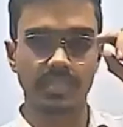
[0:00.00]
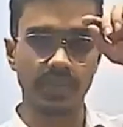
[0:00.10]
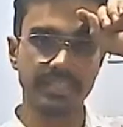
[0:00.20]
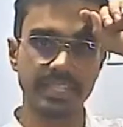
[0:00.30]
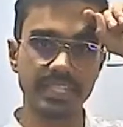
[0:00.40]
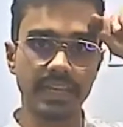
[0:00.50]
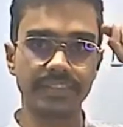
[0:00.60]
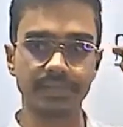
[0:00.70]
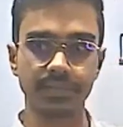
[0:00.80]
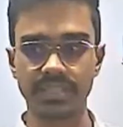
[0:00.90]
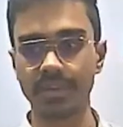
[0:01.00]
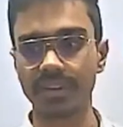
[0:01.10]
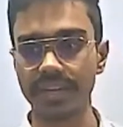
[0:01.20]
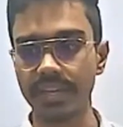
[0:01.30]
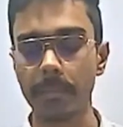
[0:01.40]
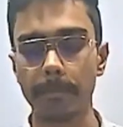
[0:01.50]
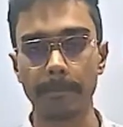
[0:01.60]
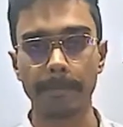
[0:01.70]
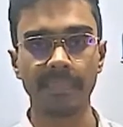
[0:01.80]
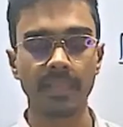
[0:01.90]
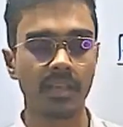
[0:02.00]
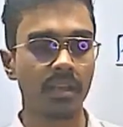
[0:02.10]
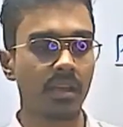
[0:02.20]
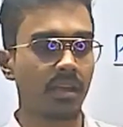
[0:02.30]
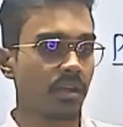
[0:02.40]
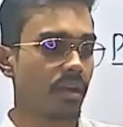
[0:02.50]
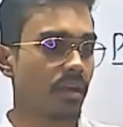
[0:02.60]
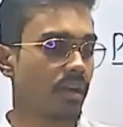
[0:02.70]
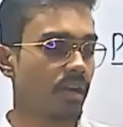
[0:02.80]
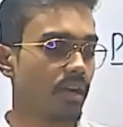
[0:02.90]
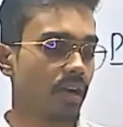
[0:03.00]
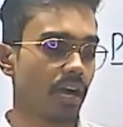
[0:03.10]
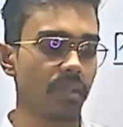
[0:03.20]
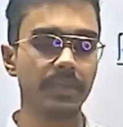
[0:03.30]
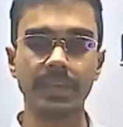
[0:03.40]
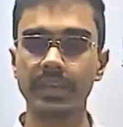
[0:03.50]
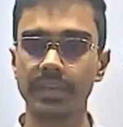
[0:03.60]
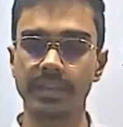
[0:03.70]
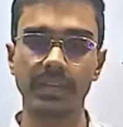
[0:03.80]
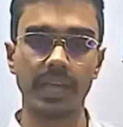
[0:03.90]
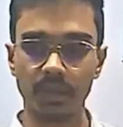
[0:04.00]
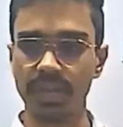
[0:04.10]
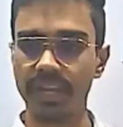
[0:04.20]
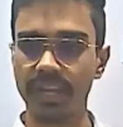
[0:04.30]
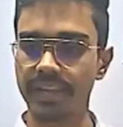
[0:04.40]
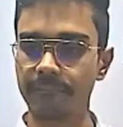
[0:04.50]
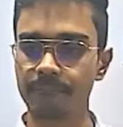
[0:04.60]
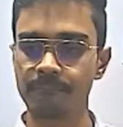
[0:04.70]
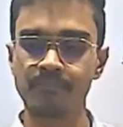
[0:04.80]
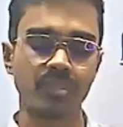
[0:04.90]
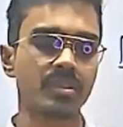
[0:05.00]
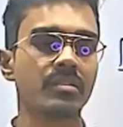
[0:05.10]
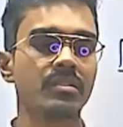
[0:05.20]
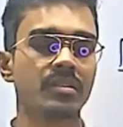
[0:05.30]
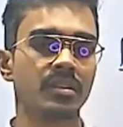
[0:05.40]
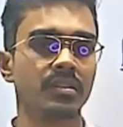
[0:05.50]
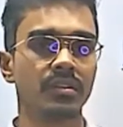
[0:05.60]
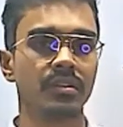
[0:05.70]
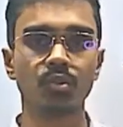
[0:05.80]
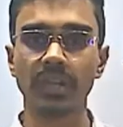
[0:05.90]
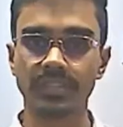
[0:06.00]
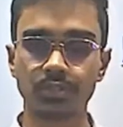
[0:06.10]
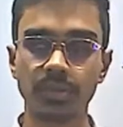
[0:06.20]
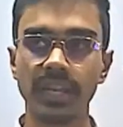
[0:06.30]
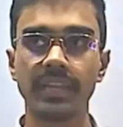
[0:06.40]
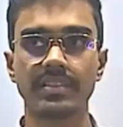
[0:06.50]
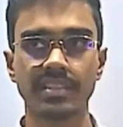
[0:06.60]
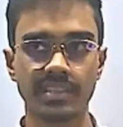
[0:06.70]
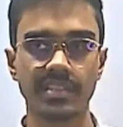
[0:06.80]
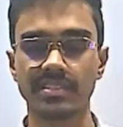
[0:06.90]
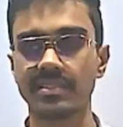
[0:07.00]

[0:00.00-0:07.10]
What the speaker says: tension and viscosity already, I'll be allocating two S2A sessions